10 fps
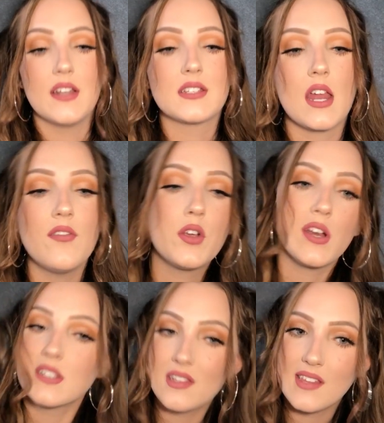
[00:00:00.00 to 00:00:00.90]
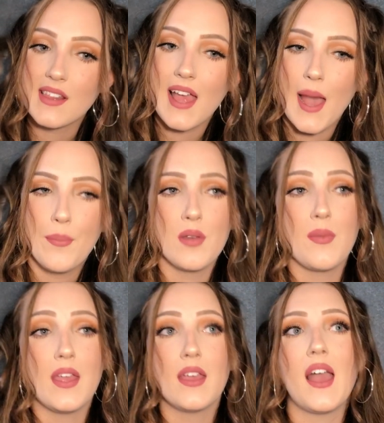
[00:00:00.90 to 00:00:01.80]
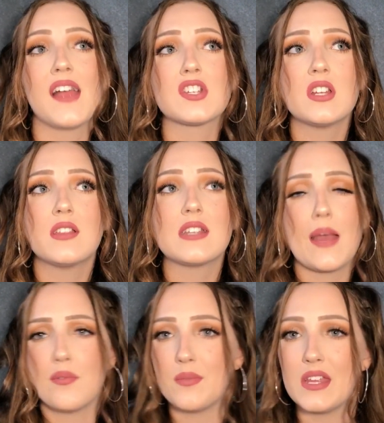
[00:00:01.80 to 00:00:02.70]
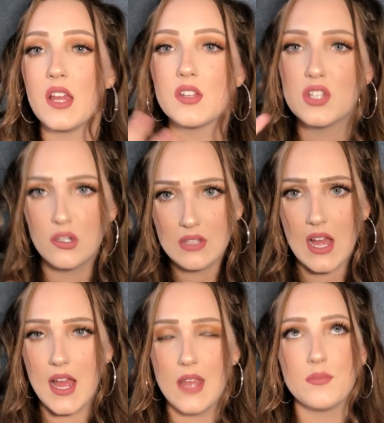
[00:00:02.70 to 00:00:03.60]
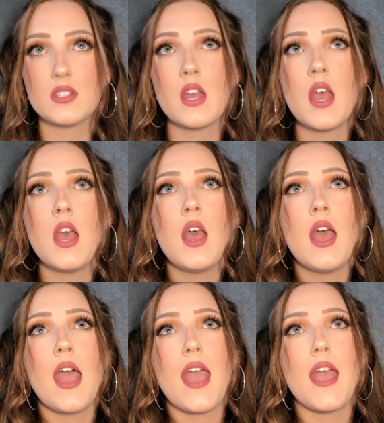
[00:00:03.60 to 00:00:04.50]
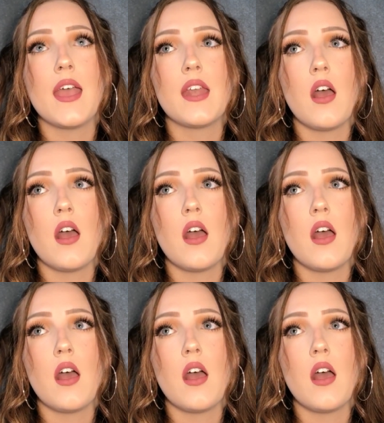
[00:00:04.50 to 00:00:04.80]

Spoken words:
It's kind of a crazy thing that happened to me. Actually, this happened to me 2 times, and